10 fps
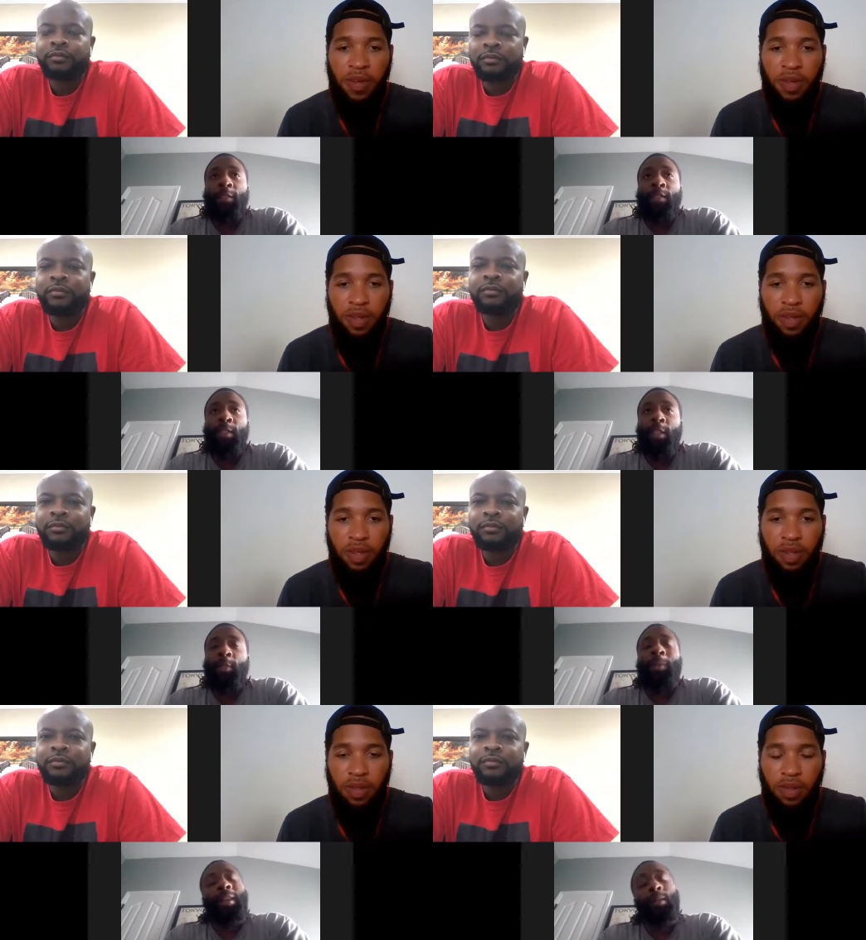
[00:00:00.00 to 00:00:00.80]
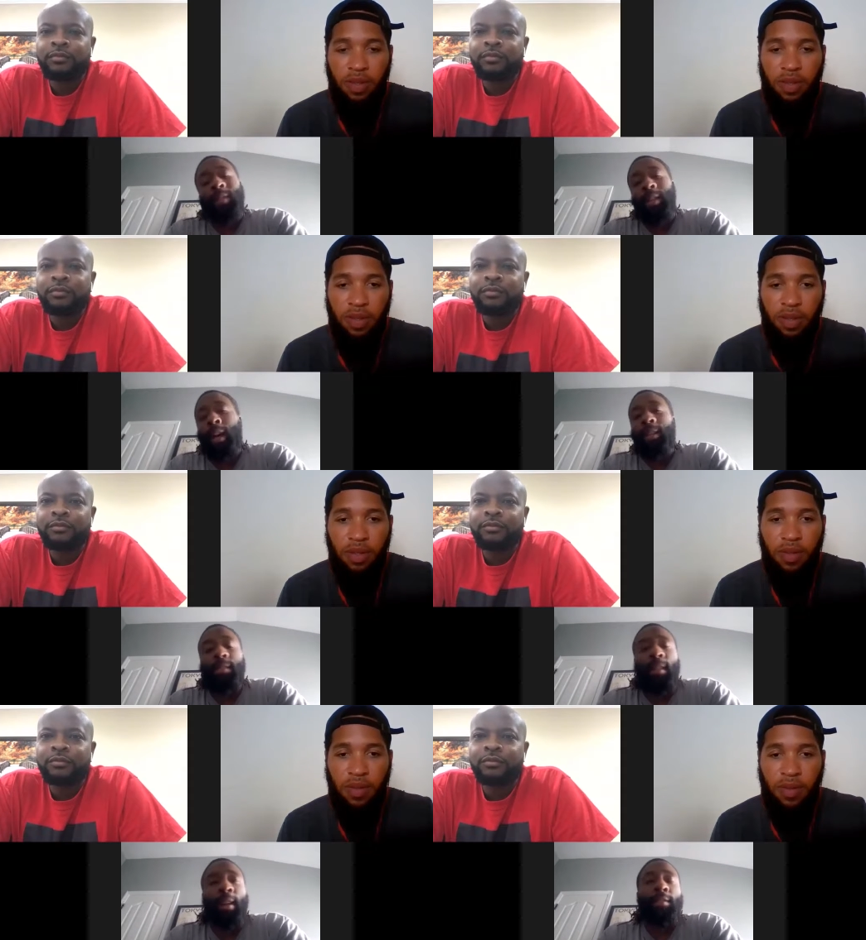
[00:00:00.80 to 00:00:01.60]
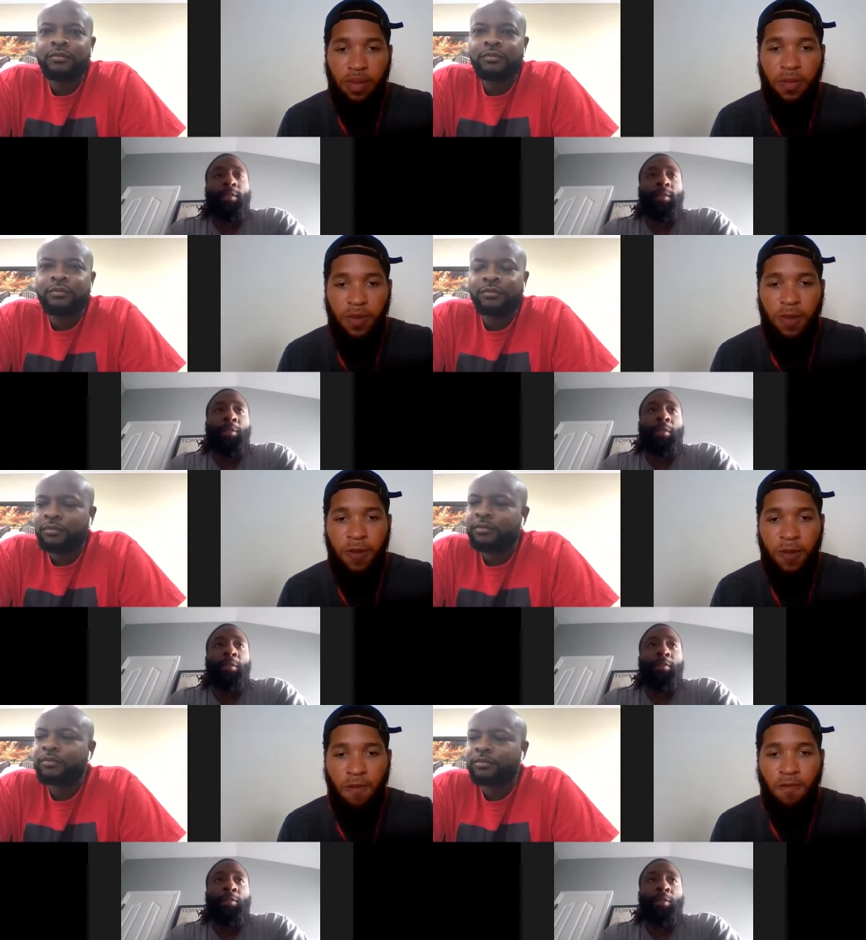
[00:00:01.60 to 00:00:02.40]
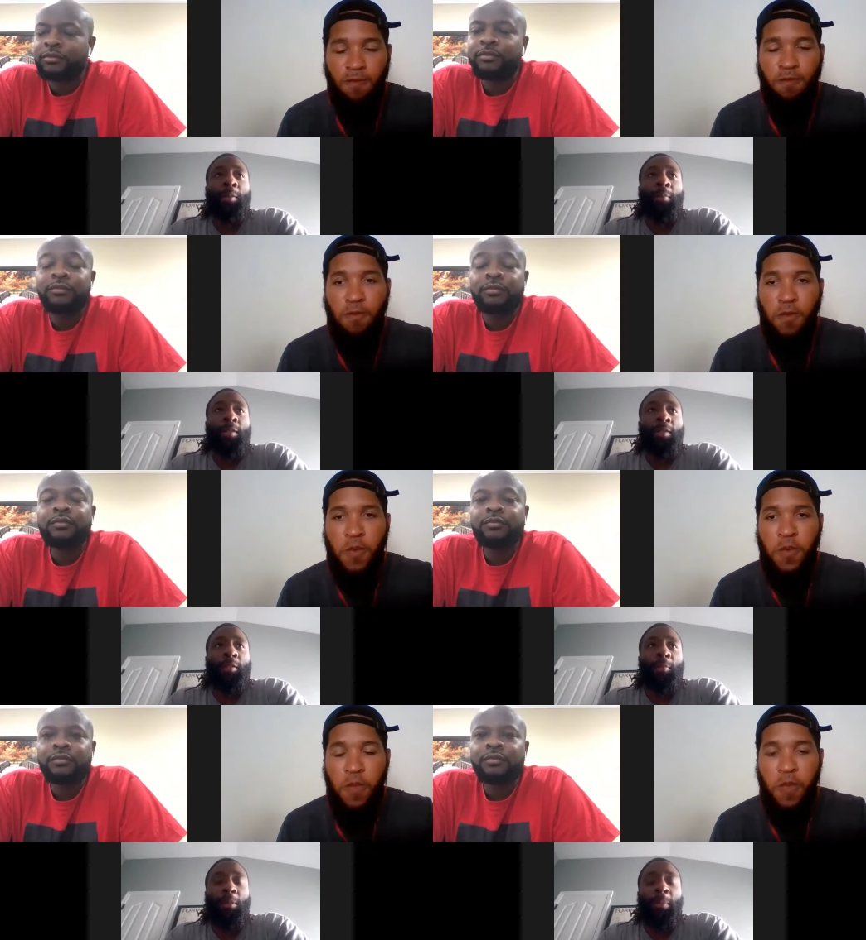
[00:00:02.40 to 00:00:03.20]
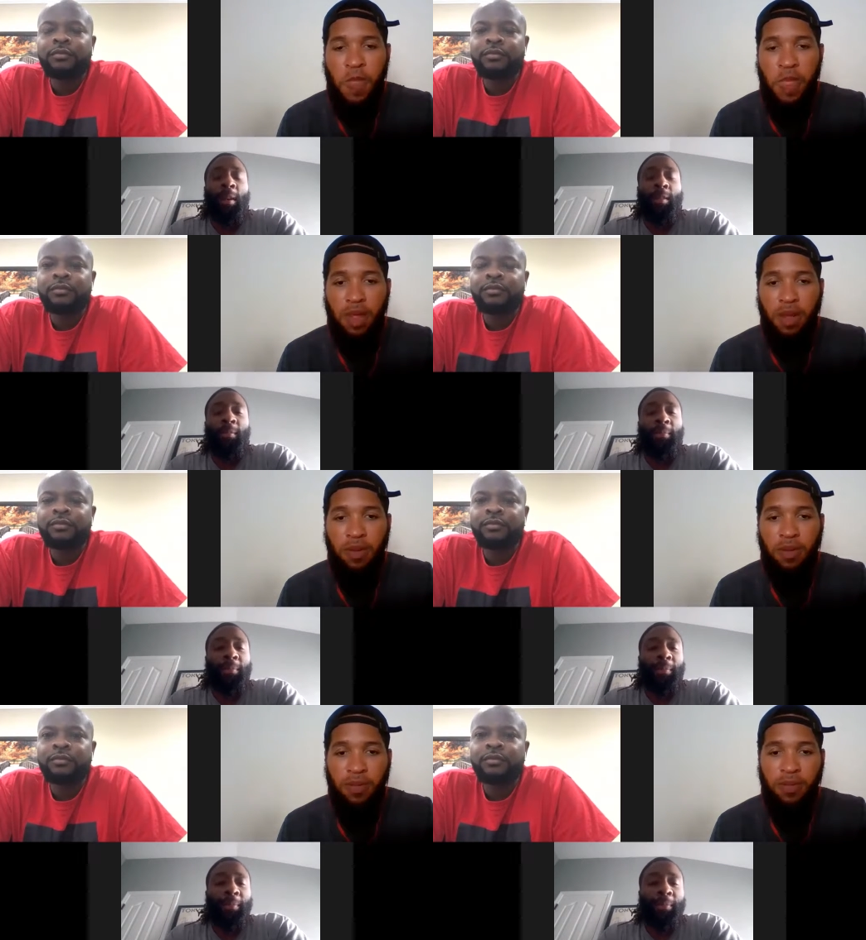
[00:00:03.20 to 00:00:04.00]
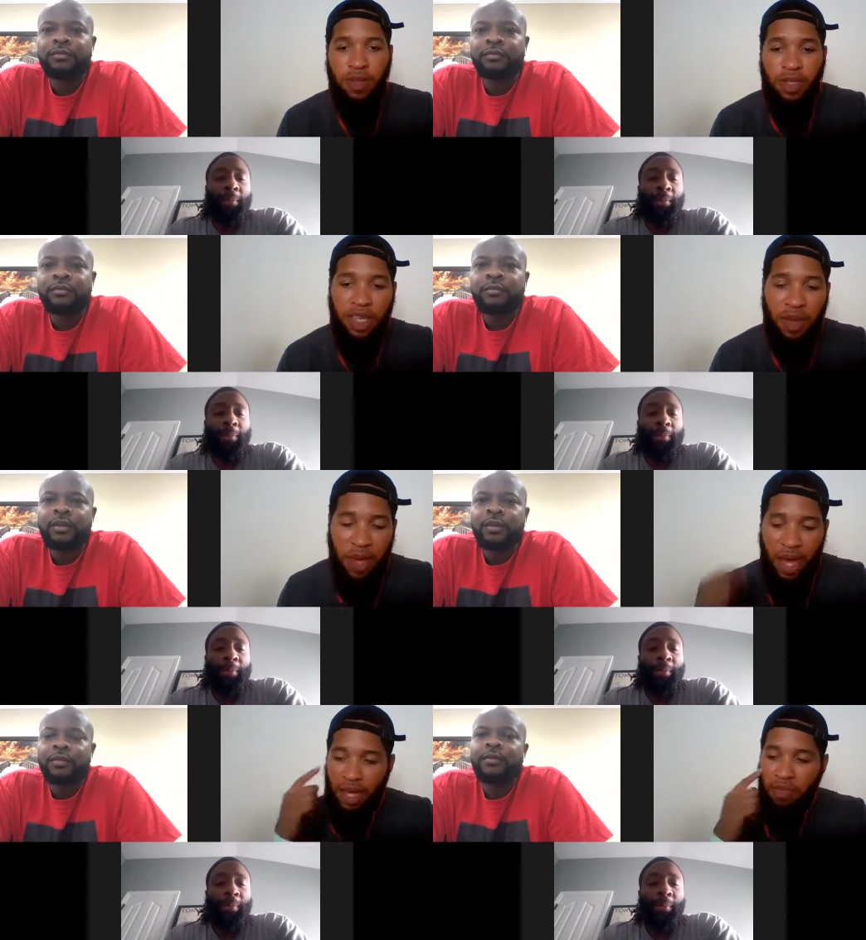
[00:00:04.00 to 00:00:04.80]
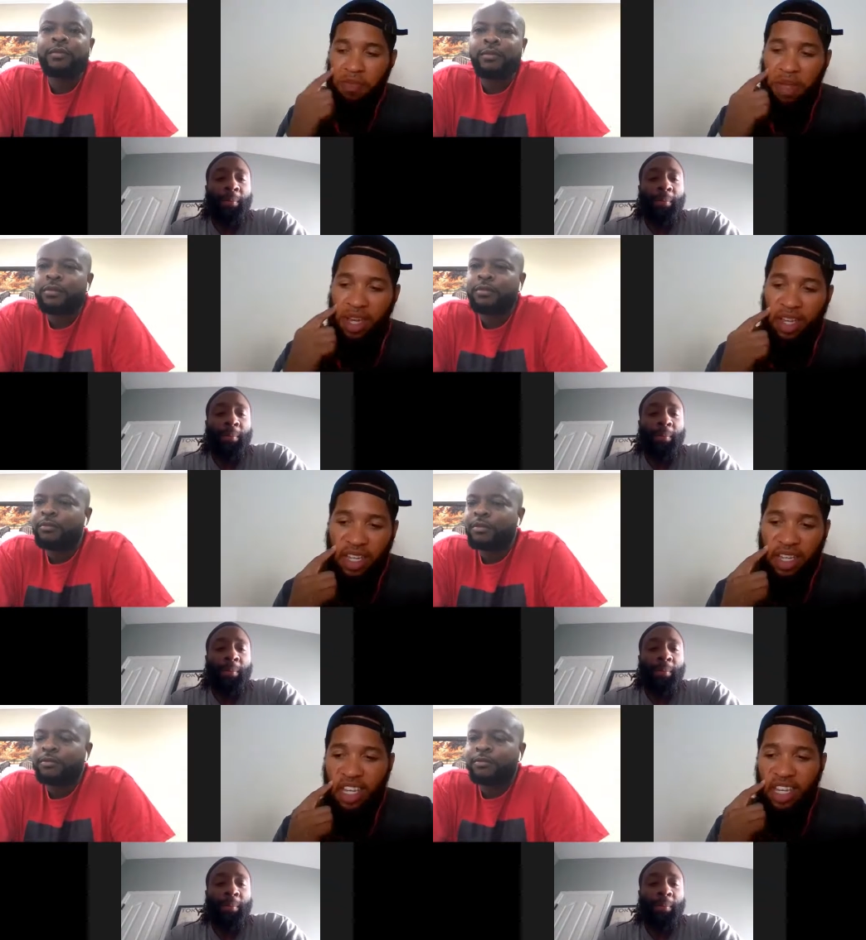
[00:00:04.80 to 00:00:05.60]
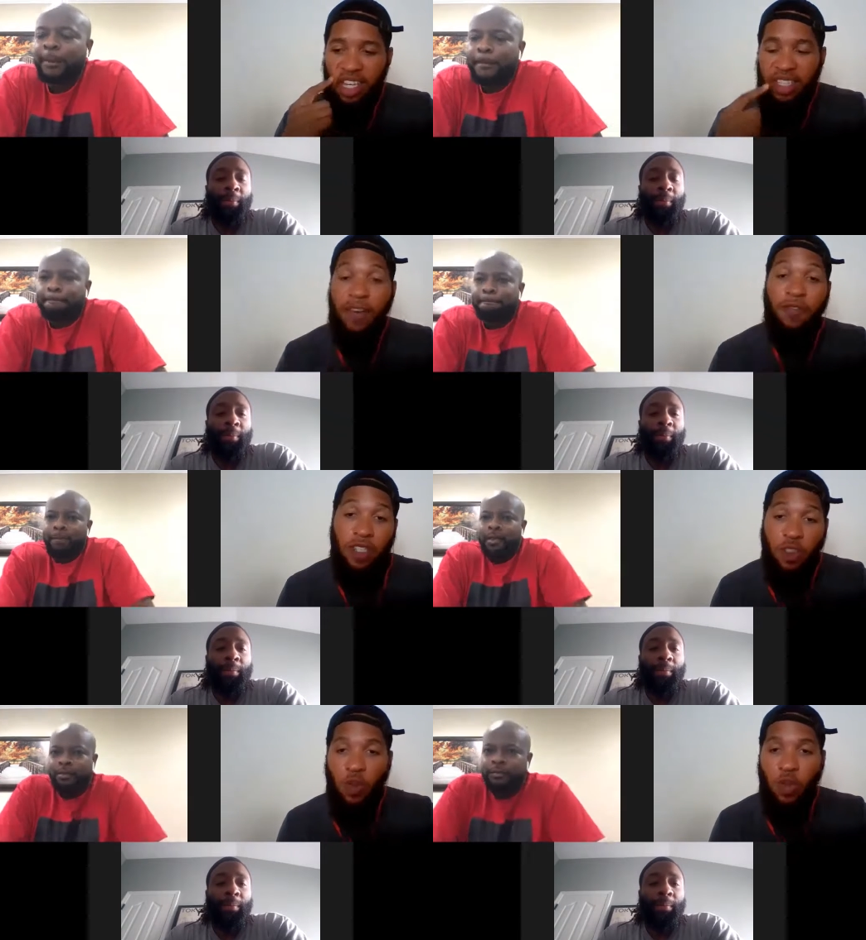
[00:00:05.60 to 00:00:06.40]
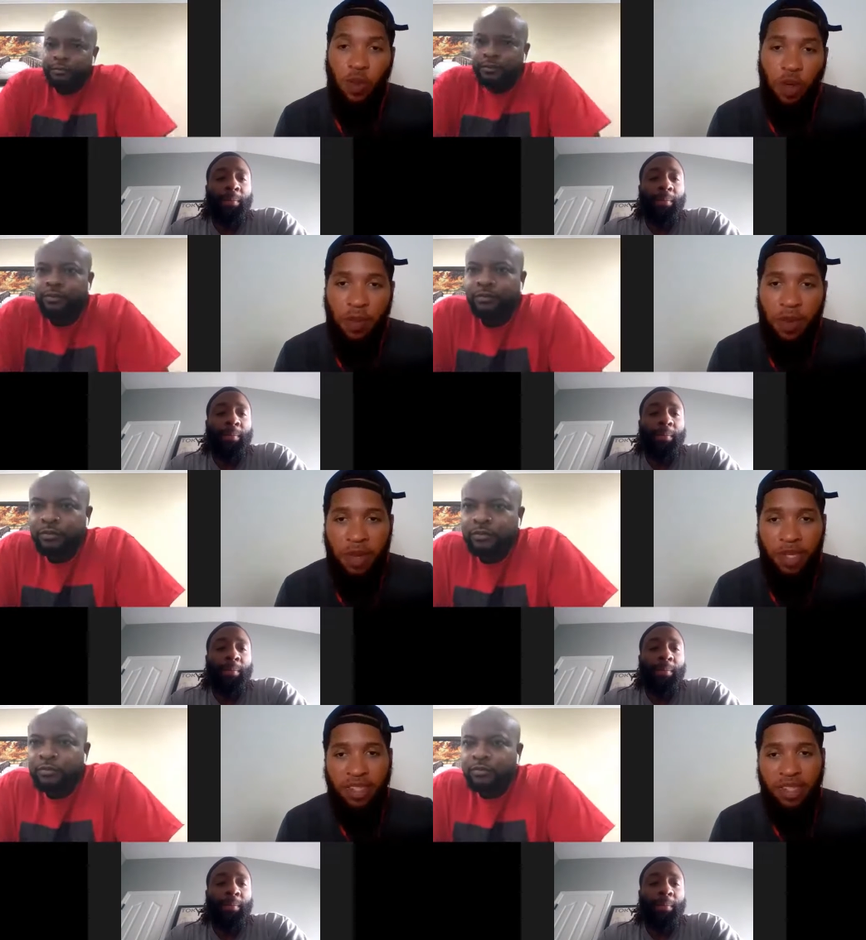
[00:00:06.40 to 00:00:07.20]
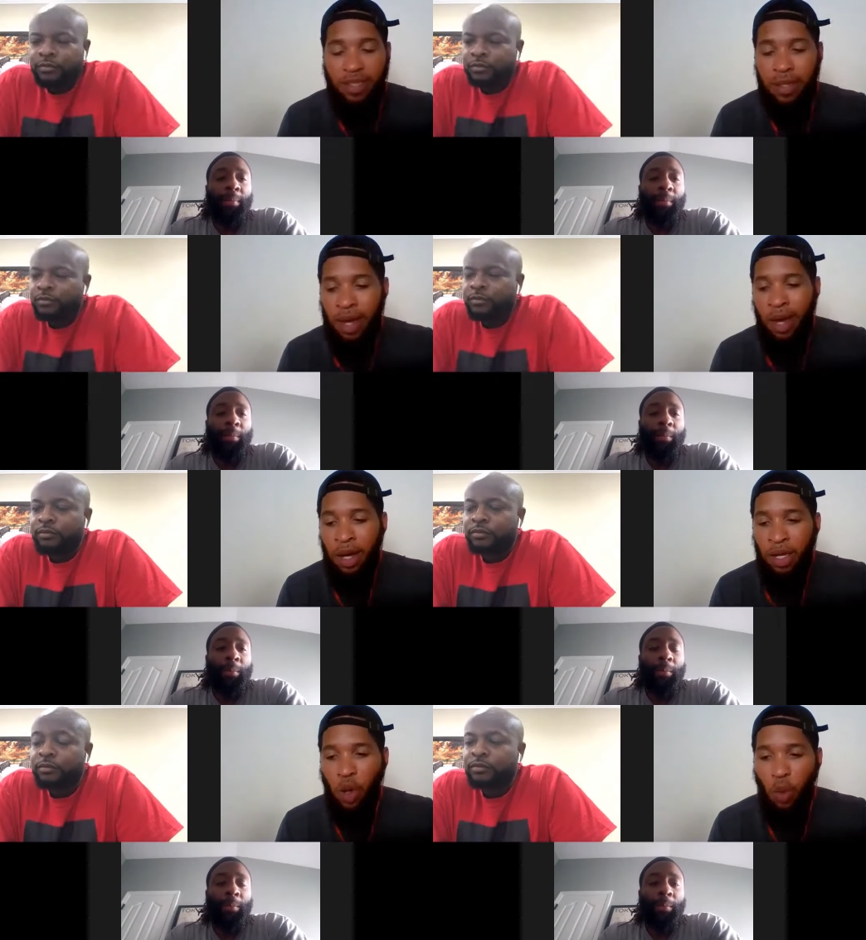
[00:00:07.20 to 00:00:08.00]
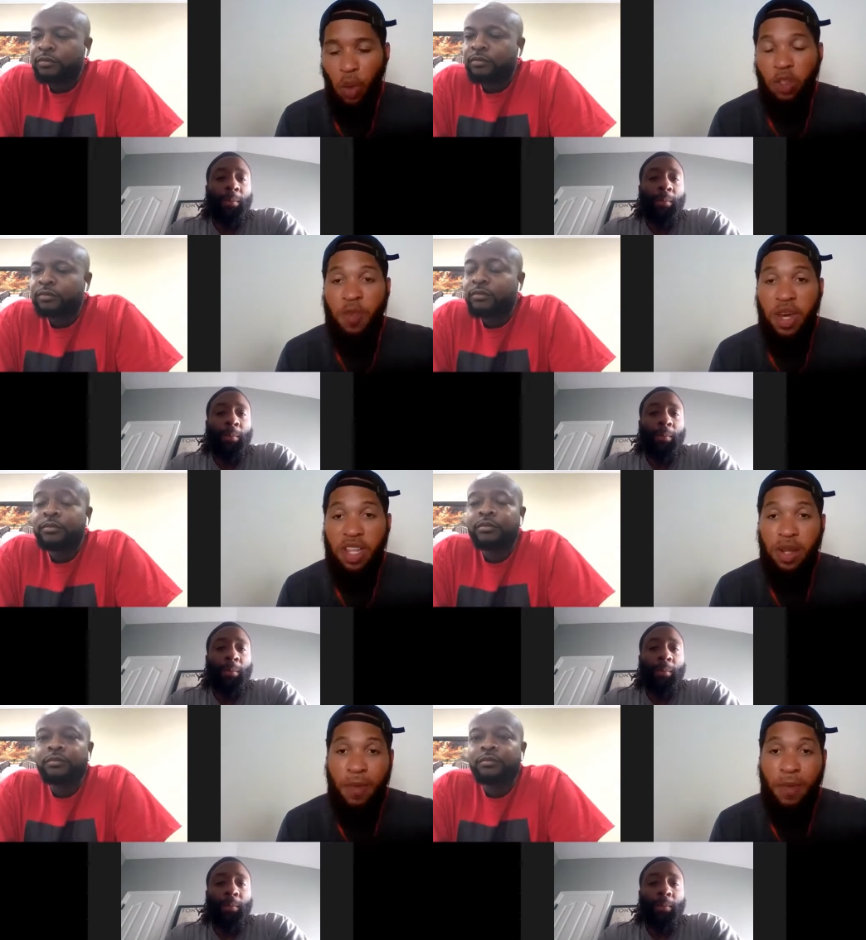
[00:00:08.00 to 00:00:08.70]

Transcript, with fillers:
Speaker 1: his assessment, he was an honest guy. So he'll truly be missing the sport of boxing.
Speaker 2: Yeah, man. I, he he definitely truly will be missing. You know what was special